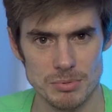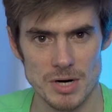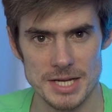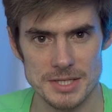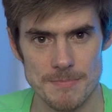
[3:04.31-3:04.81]
the
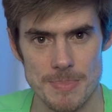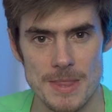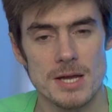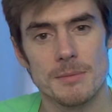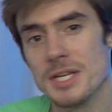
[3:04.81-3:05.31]
price.
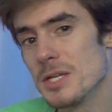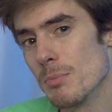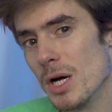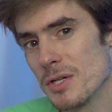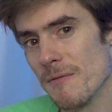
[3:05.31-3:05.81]
These
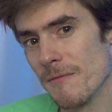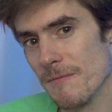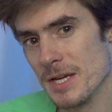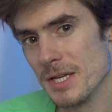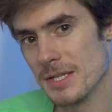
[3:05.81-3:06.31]
merchant
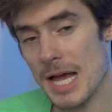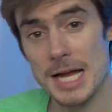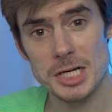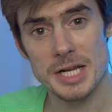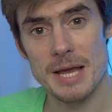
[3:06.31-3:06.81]
fees
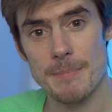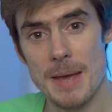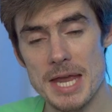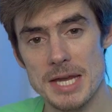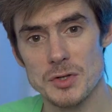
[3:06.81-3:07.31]
actually get
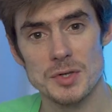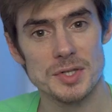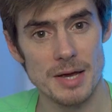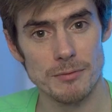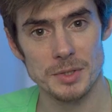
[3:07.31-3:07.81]
paid to
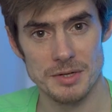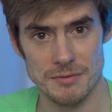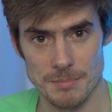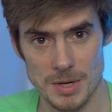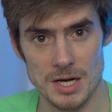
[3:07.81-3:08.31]
several
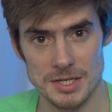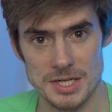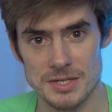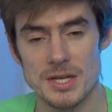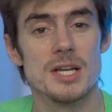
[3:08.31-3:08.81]
different
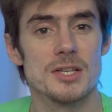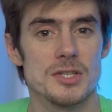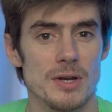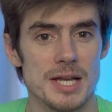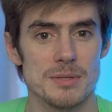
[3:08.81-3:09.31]
parties.
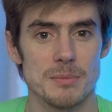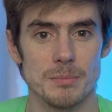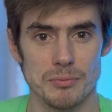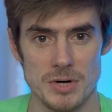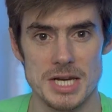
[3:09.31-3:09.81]
So let's
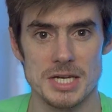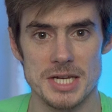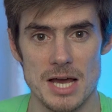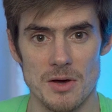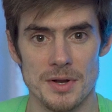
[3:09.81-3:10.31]
break
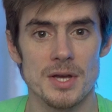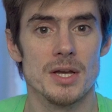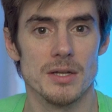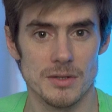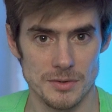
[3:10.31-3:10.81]
down
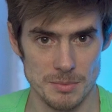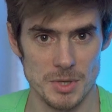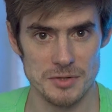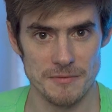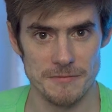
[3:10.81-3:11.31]
the
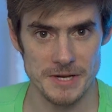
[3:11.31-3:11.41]
merchant